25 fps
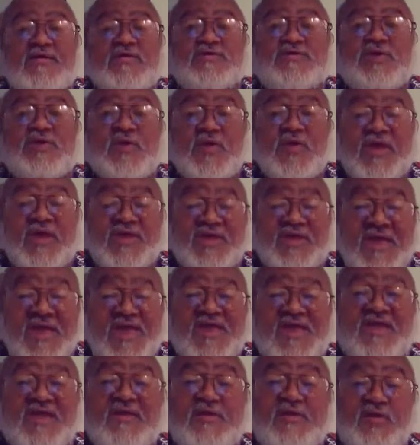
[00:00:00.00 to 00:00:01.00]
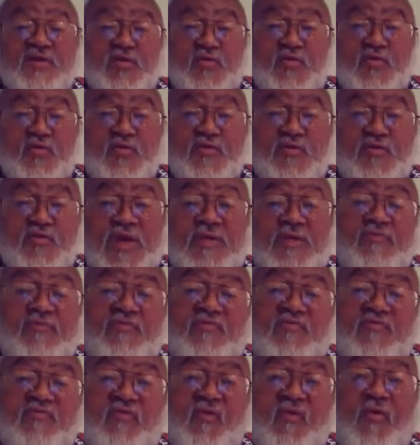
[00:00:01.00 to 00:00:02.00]
so that they can do and
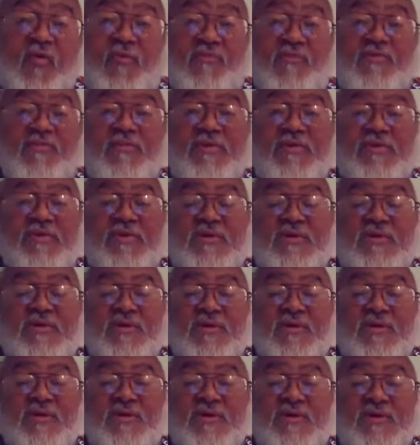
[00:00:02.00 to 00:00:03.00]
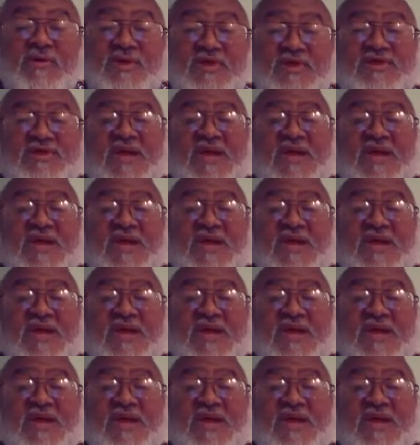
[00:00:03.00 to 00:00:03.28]
perform this